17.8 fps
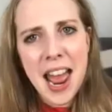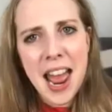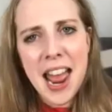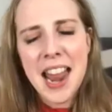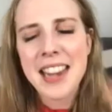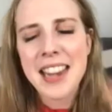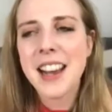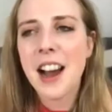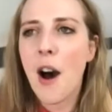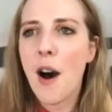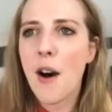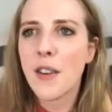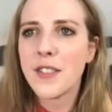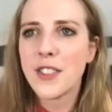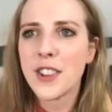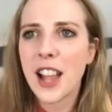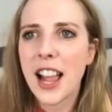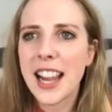head
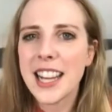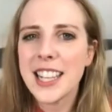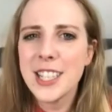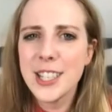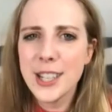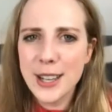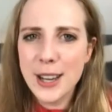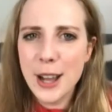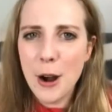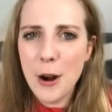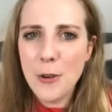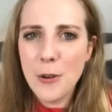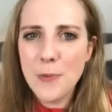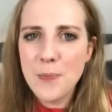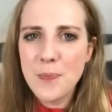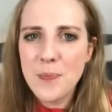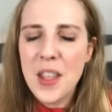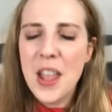of like,
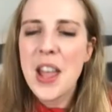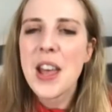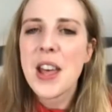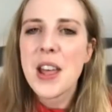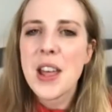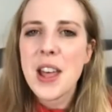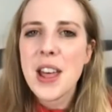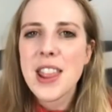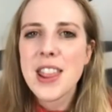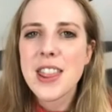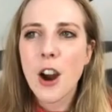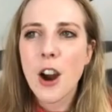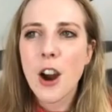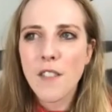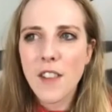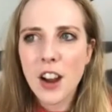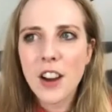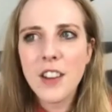there
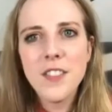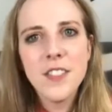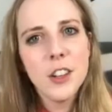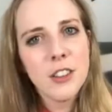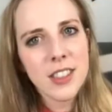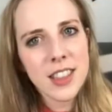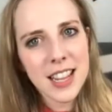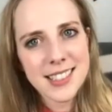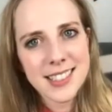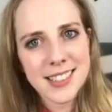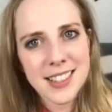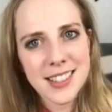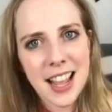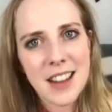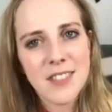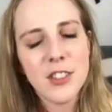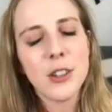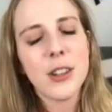are very few things in
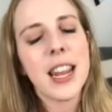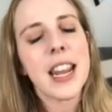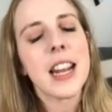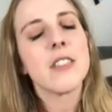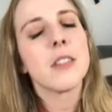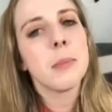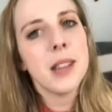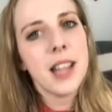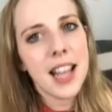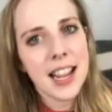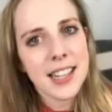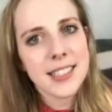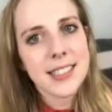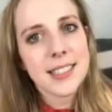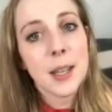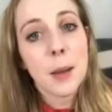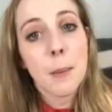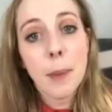life you can't
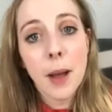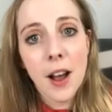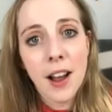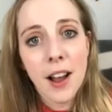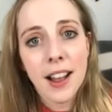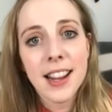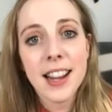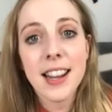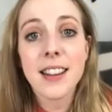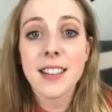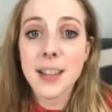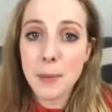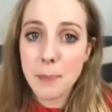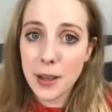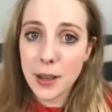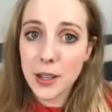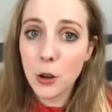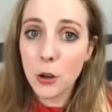replace, but an
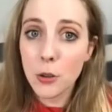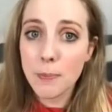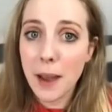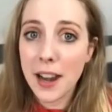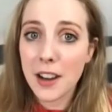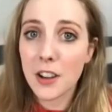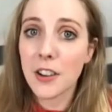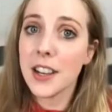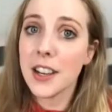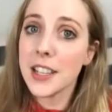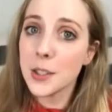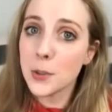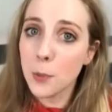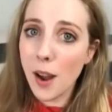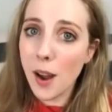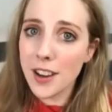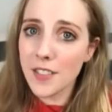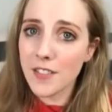Olympic gold medal is
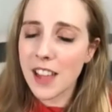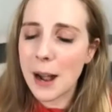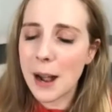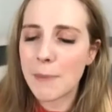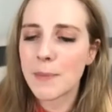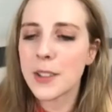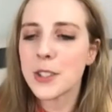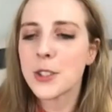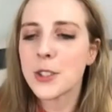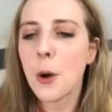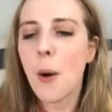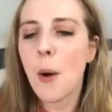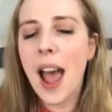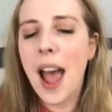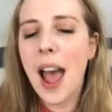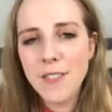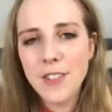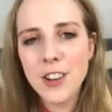one of them. So
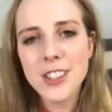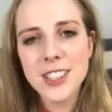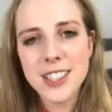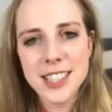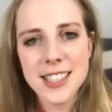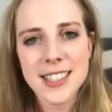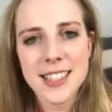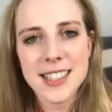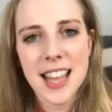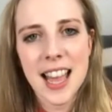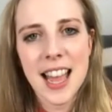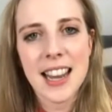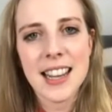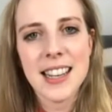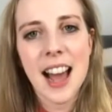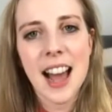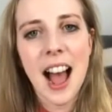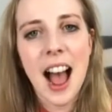ever since
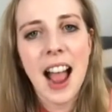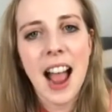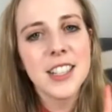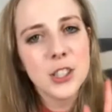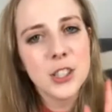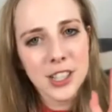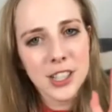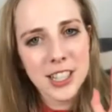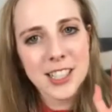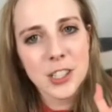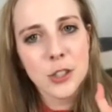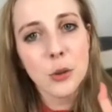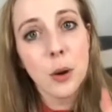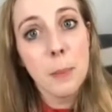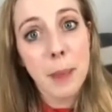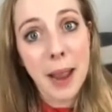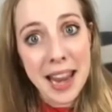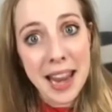then, I took it to
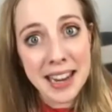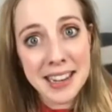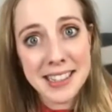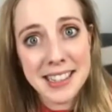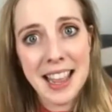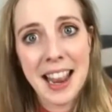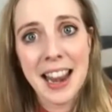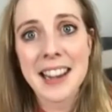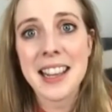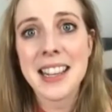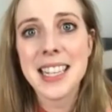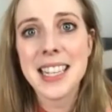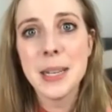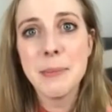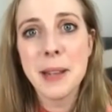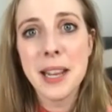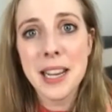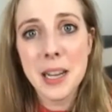a bank and I
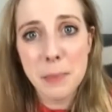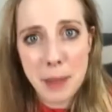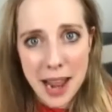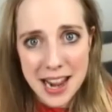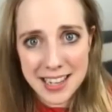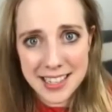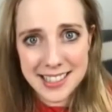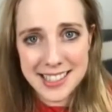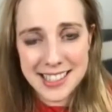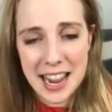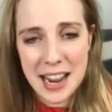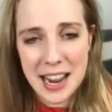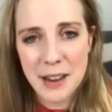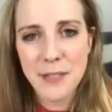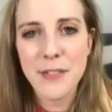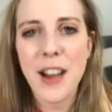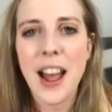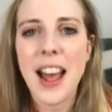keep it in a bank
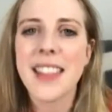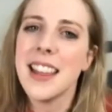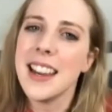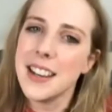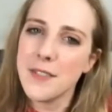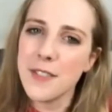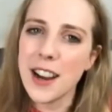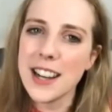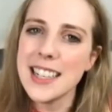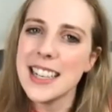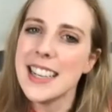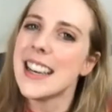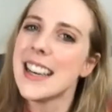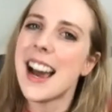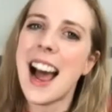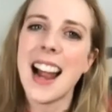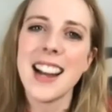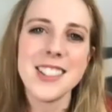safe. And then if I need
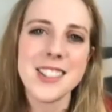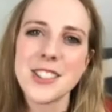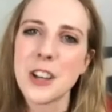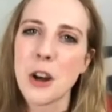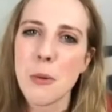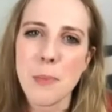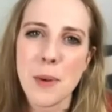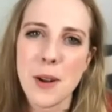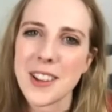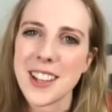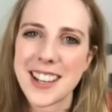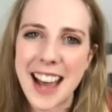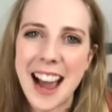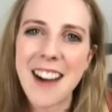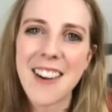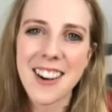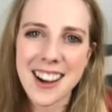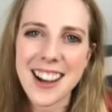it, I just go pull it
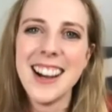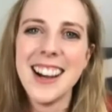out.